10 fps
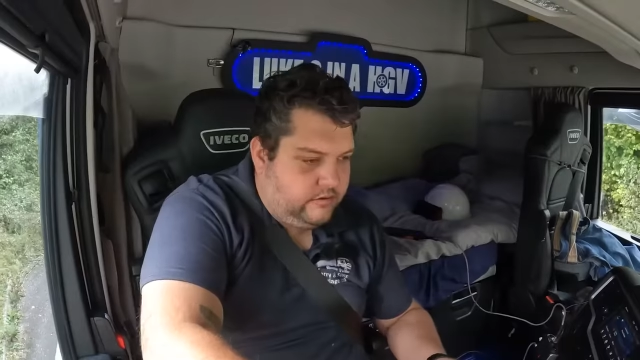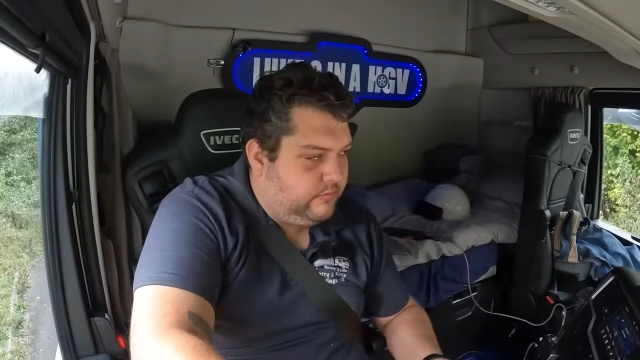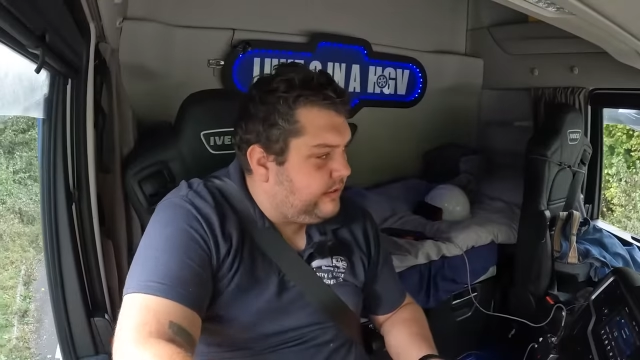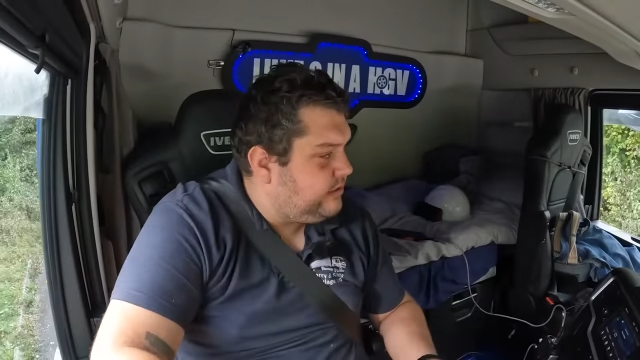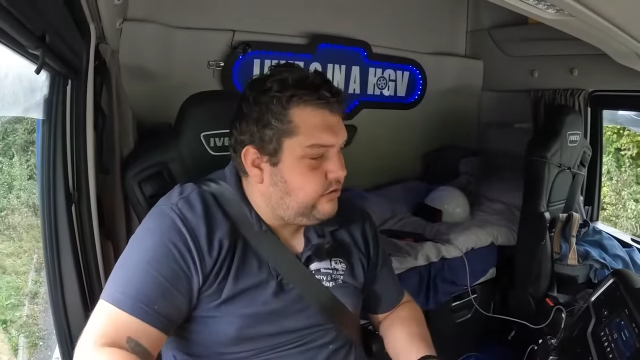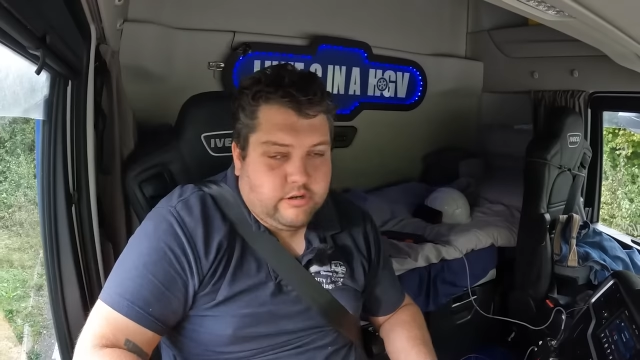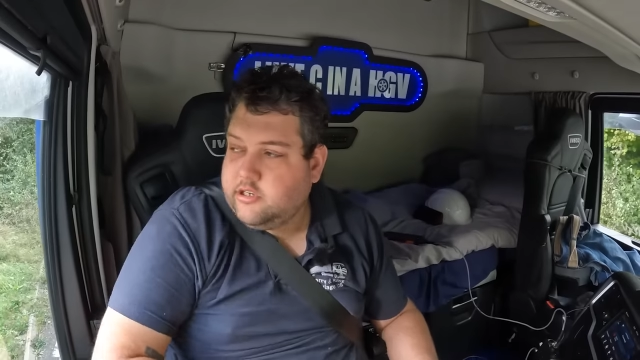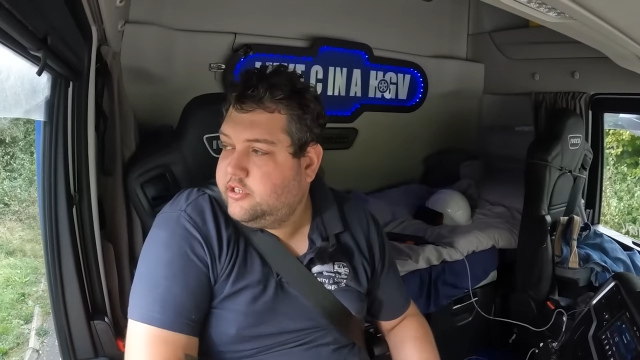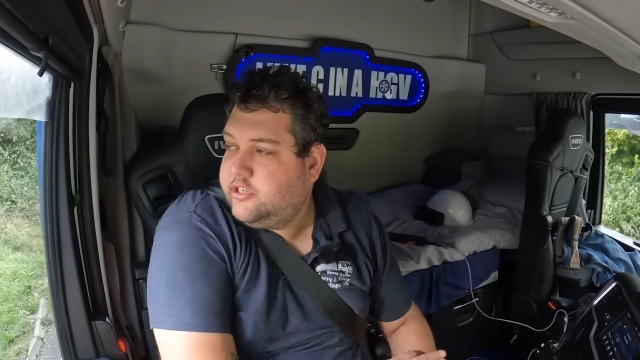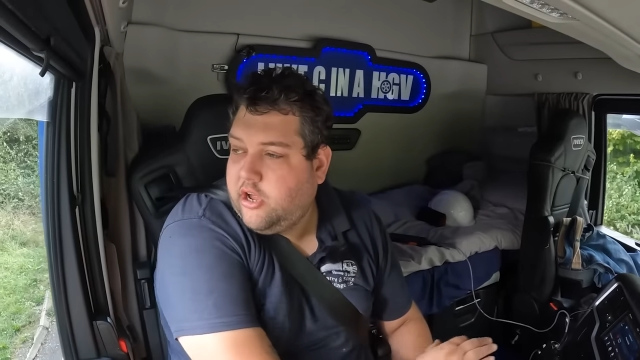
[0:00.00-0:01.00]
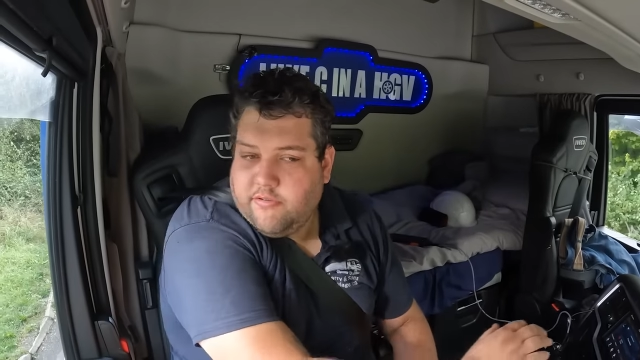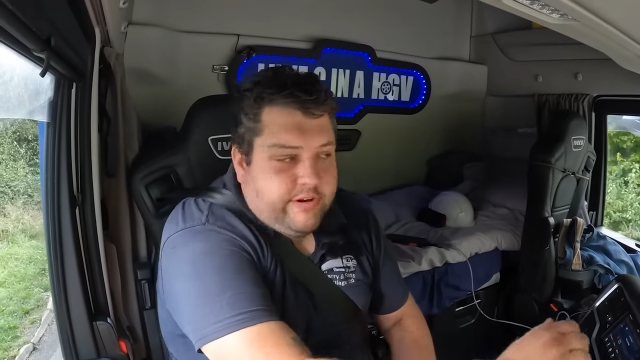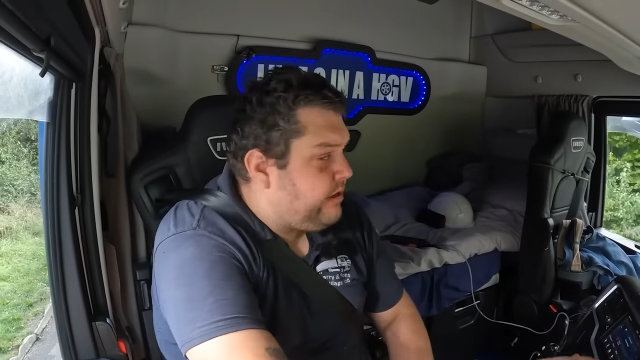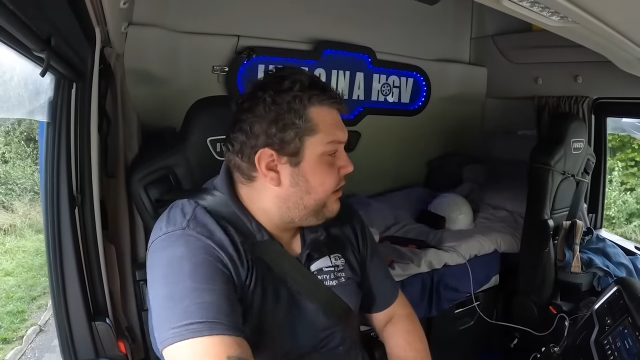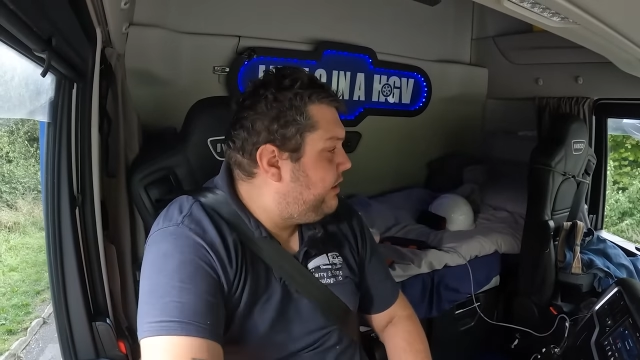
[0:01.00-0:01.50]
Why is the truck
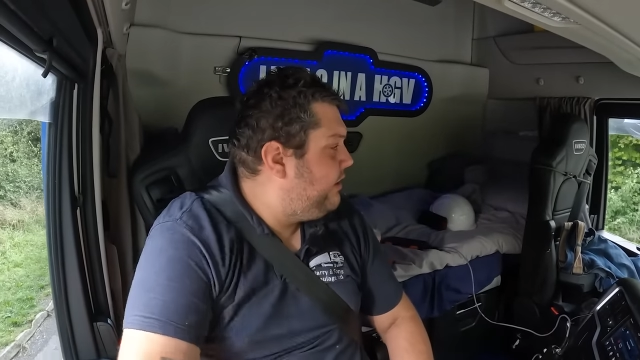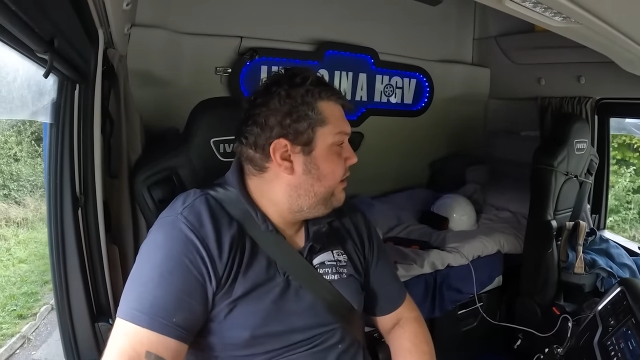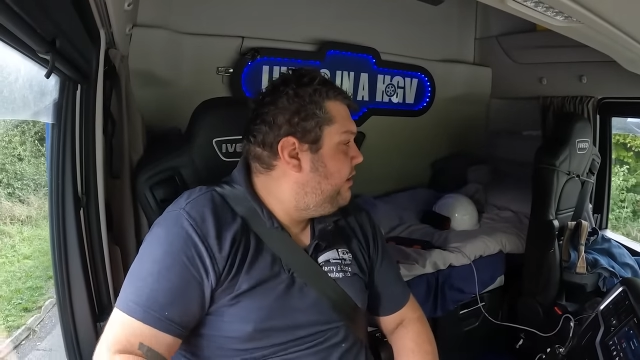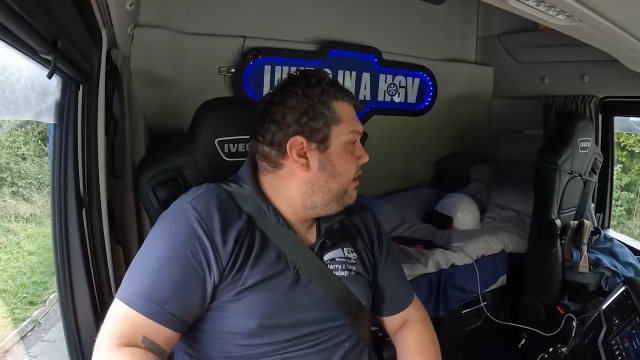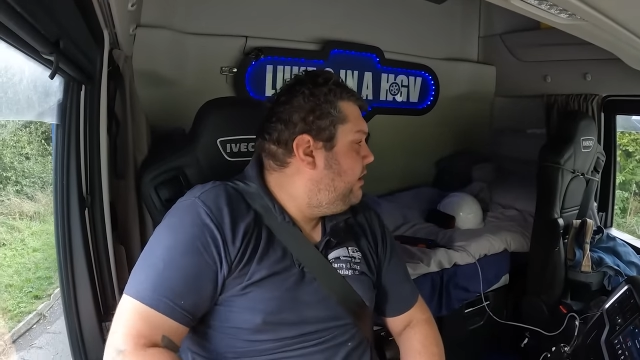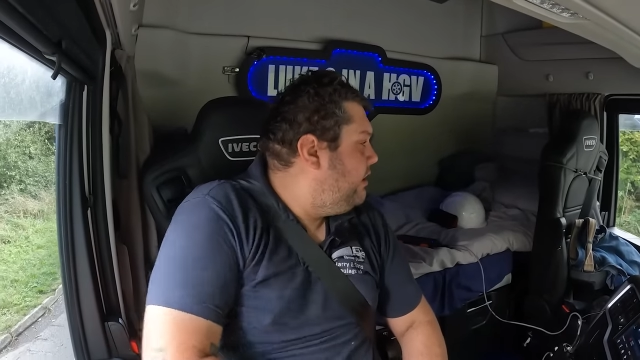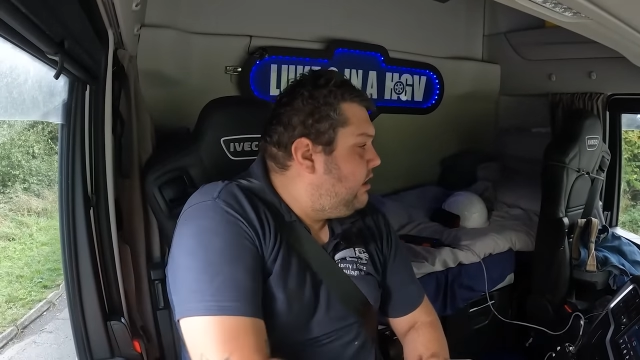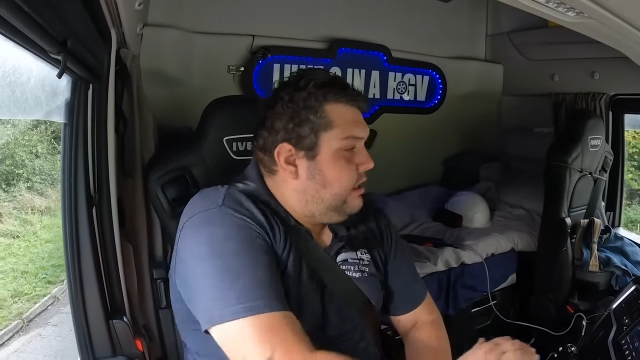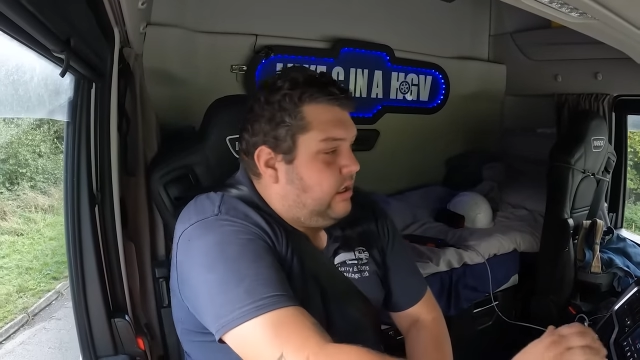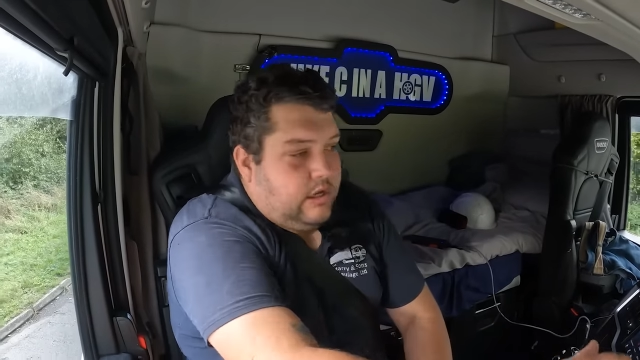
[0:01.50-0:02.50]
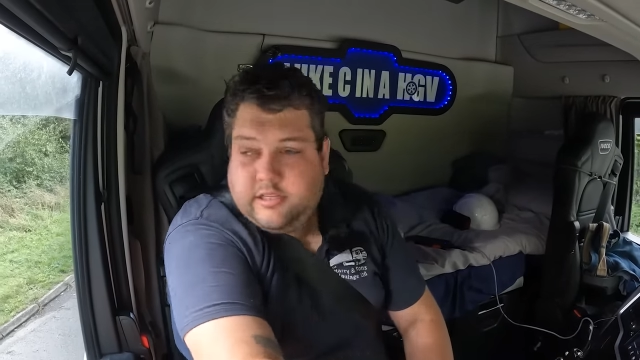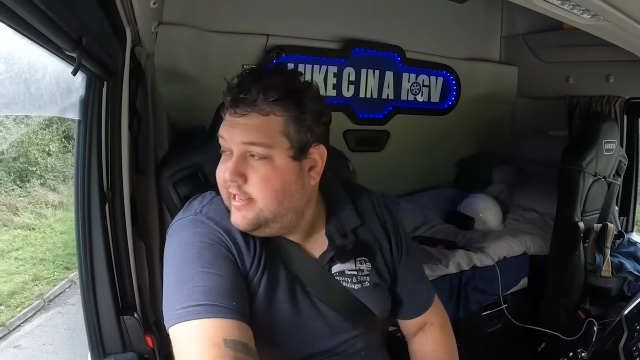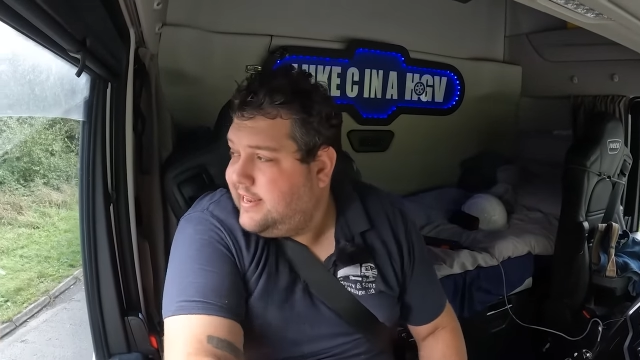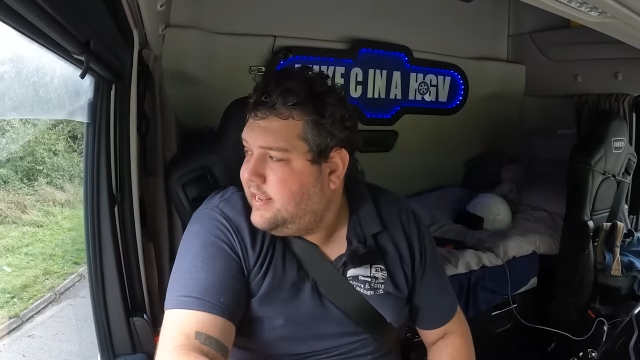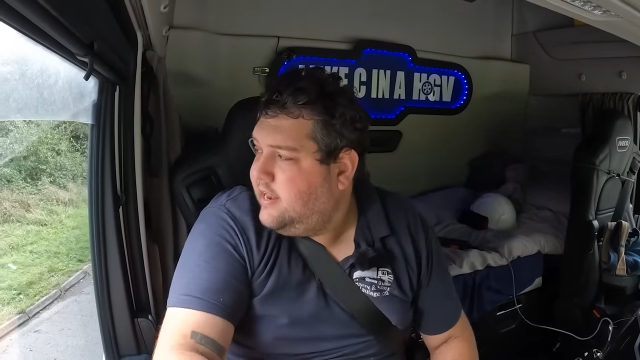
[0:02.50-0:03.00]
stuttering?
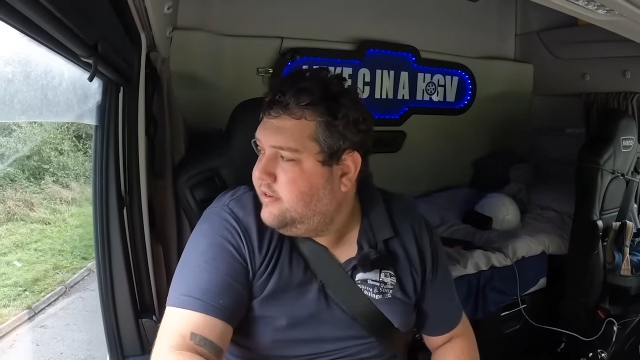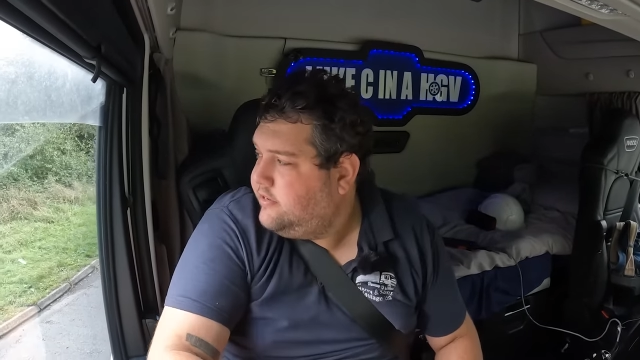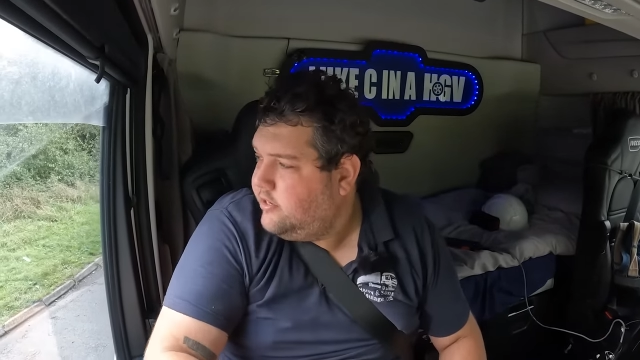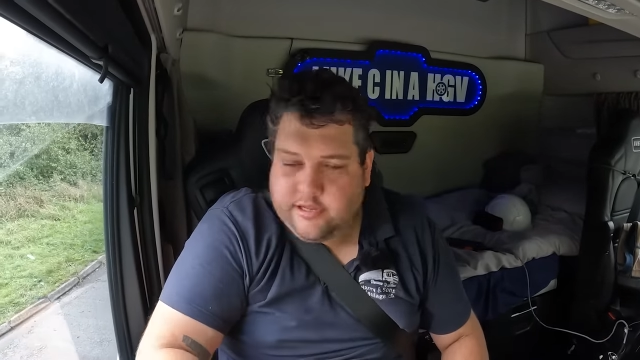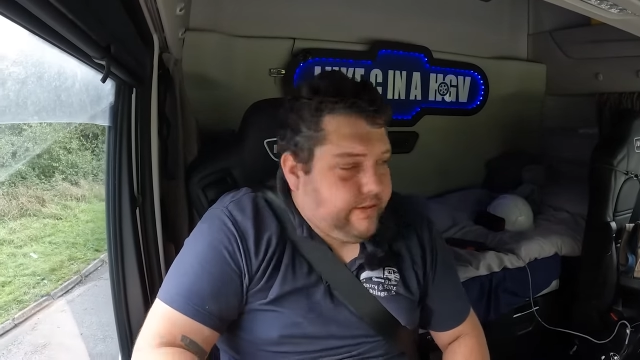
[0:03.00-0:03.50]
dead end